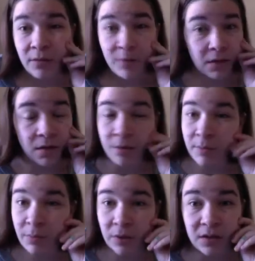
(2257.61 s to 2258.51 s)
make a lot of
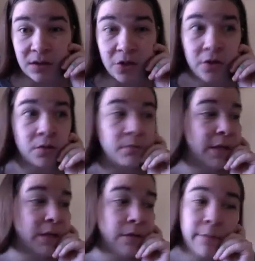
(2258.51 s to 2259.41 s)
people insecure. It'll
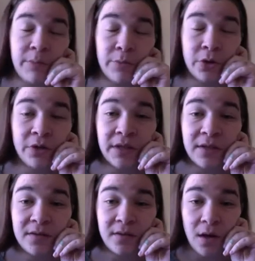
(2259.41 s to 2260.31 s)
make a lot of people nervous.